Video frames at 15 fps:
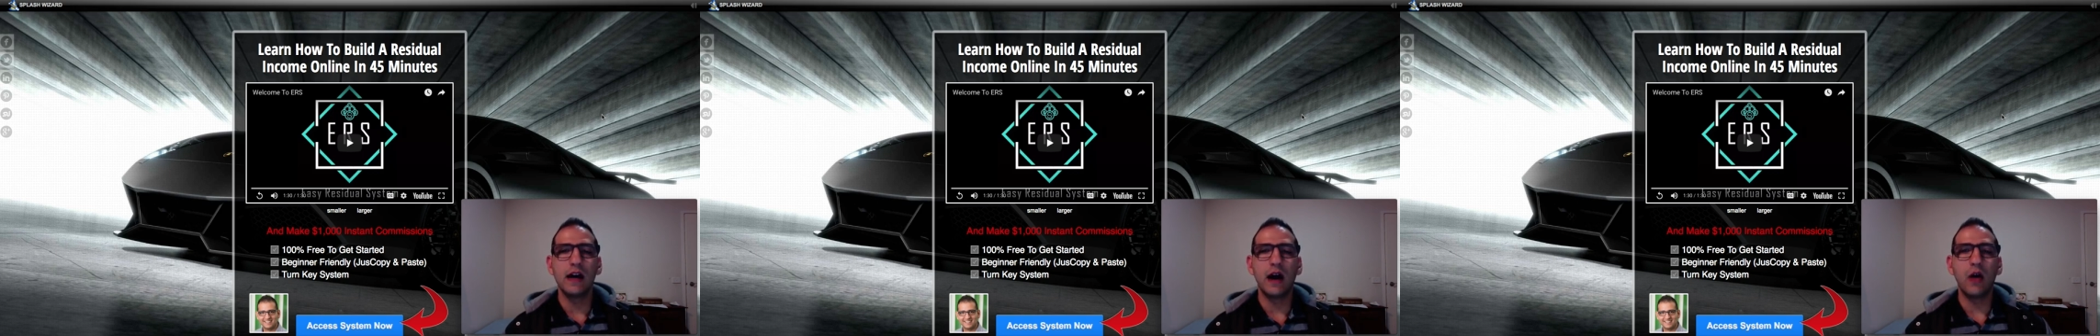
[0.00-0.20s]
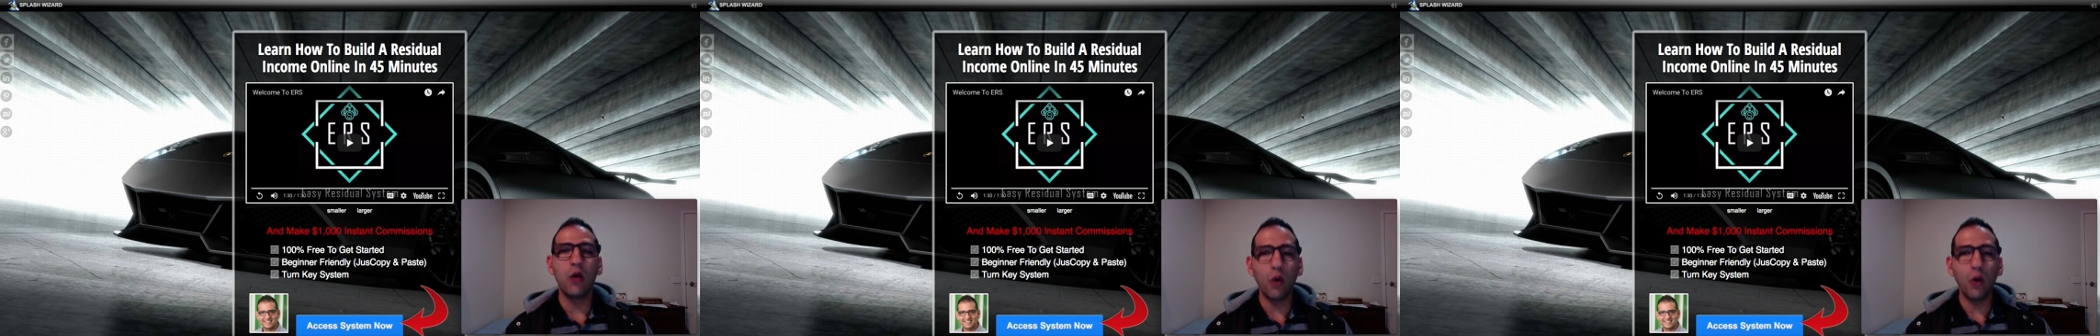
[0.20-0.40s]

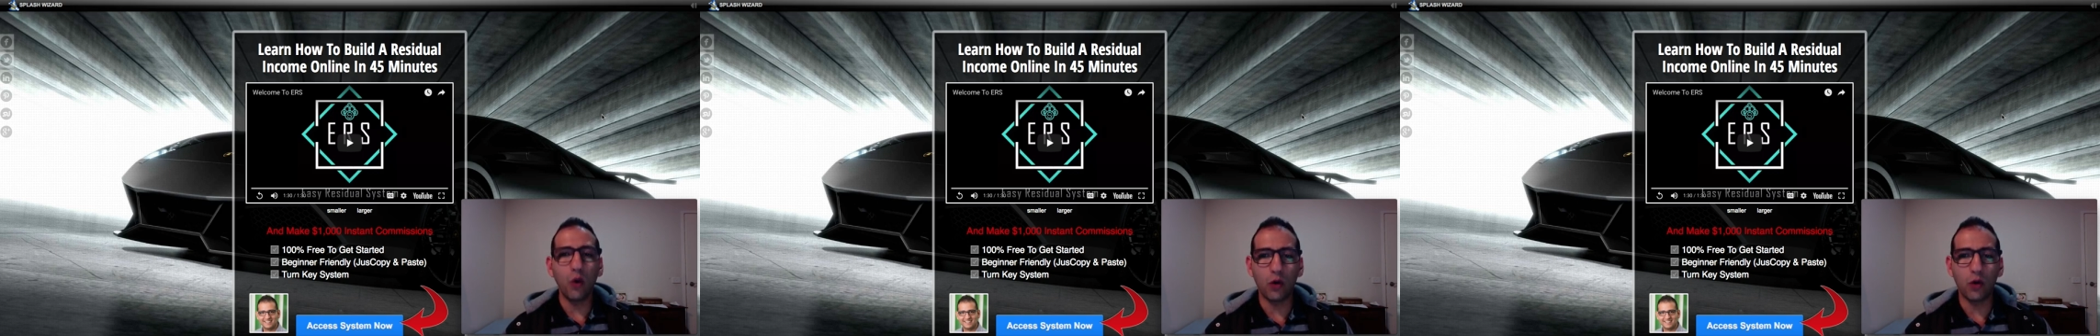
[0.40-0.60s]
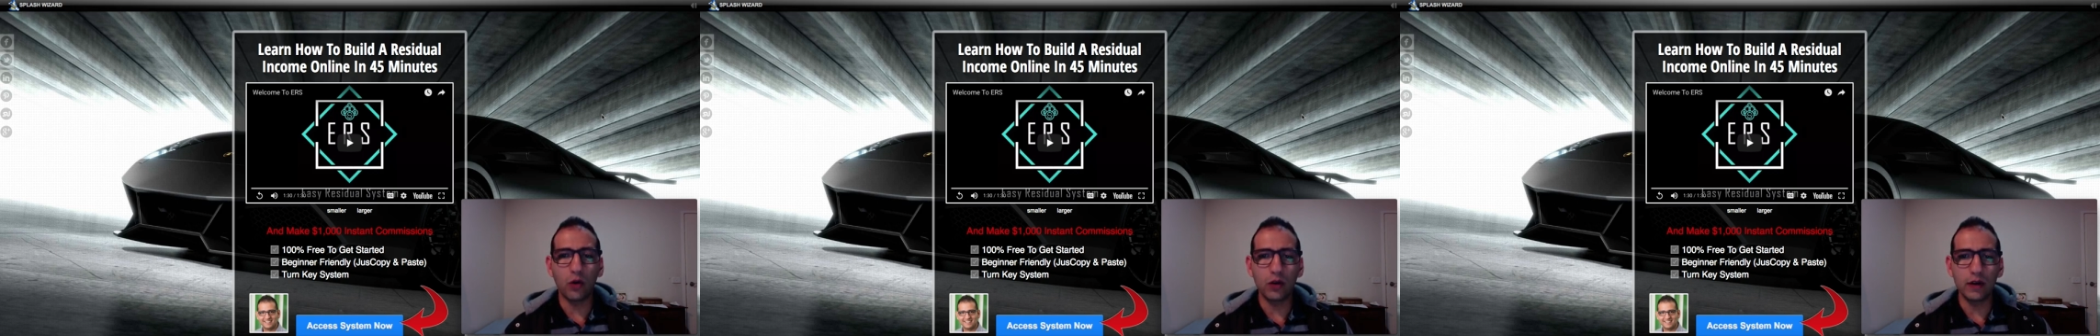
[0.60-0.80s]

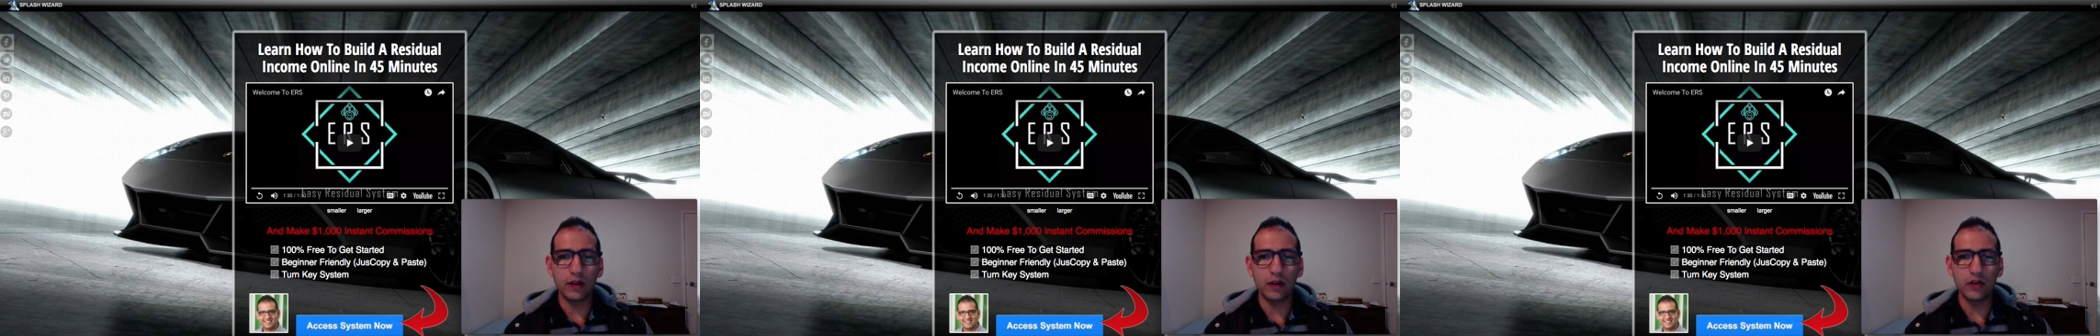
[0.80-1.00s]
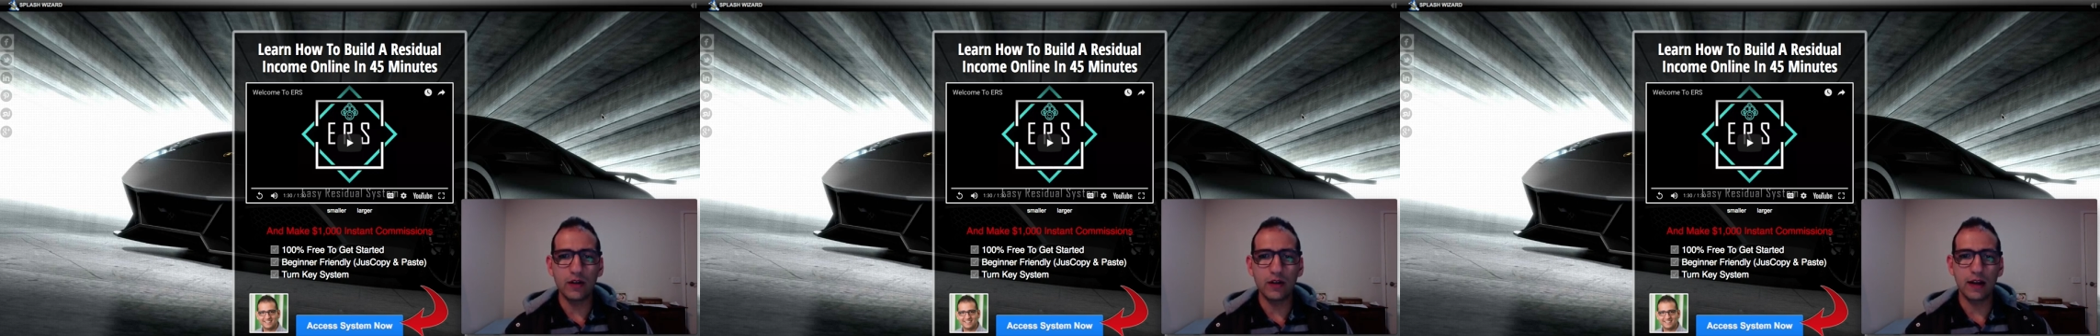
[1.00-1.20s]
or
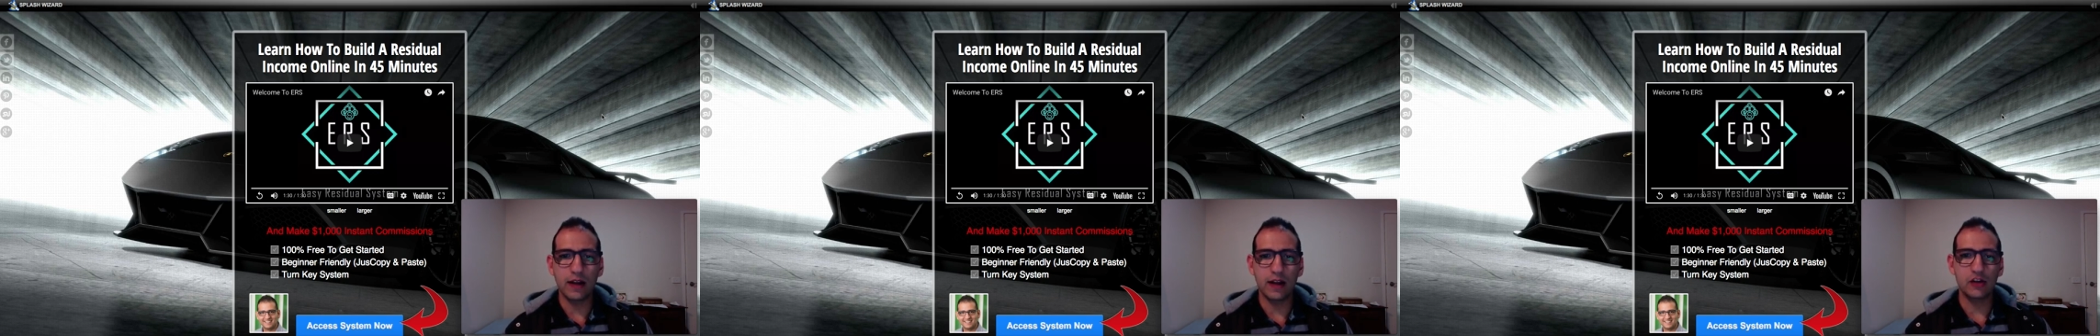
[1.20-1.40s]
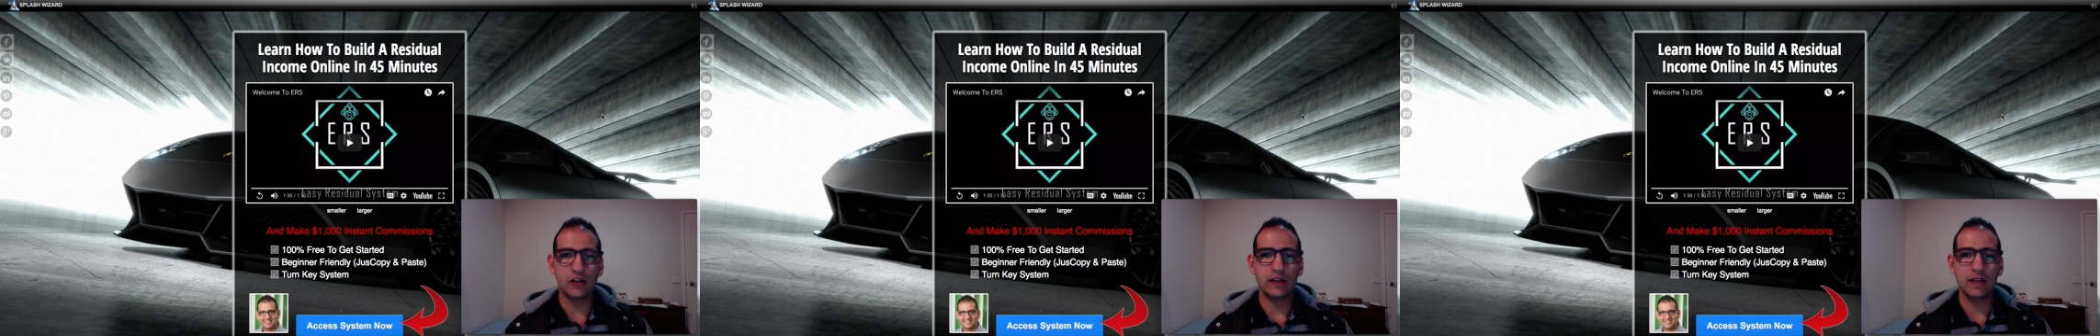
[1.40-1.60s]
you can
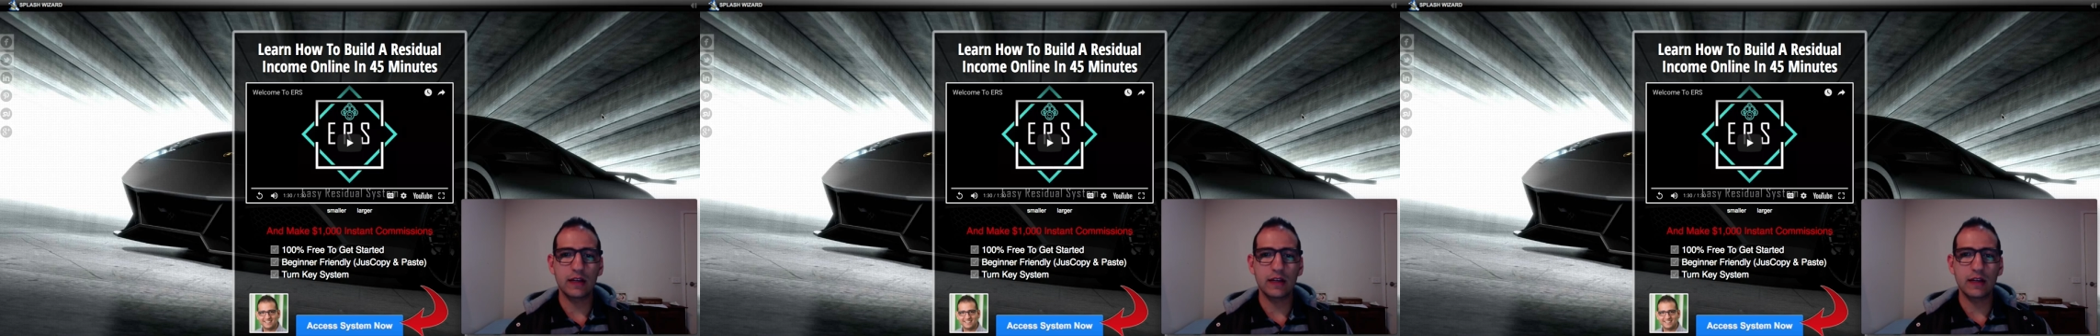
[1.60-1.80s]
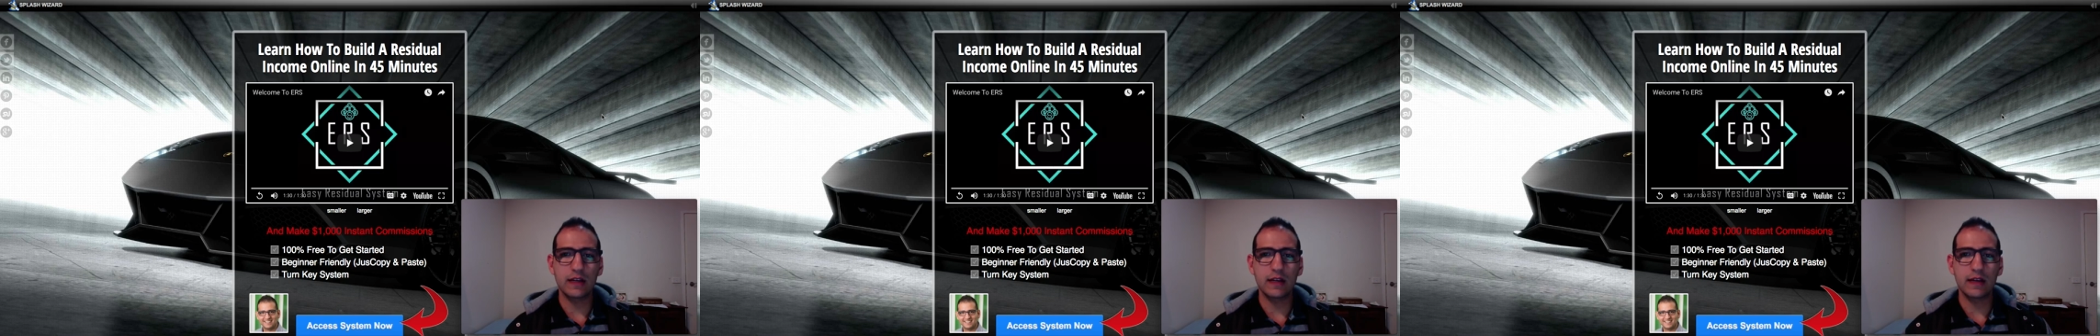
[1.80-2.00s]

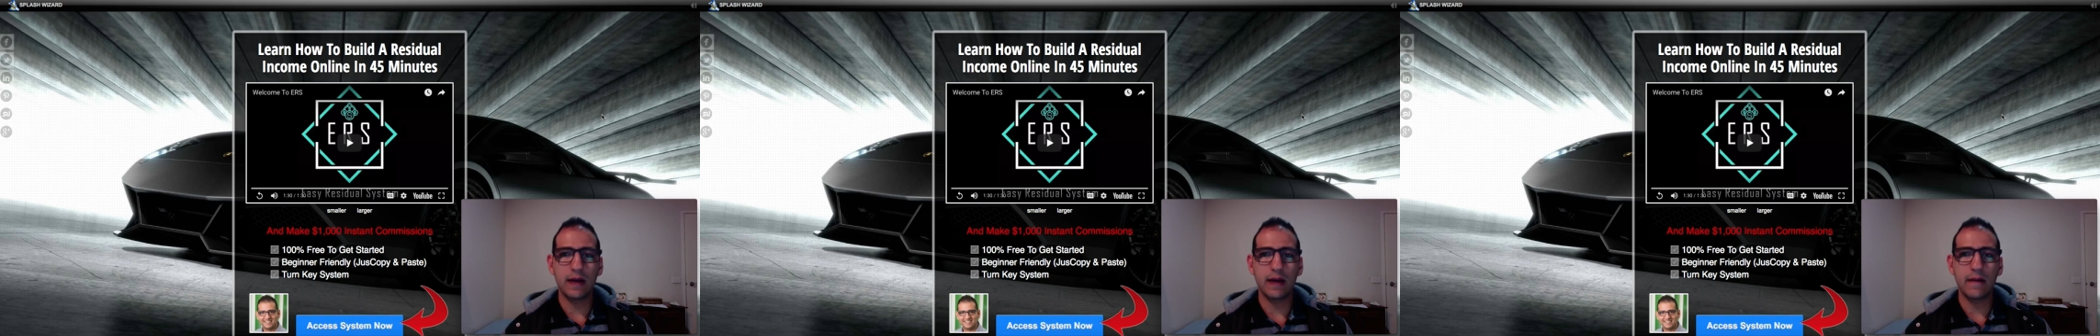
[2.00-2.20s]
actually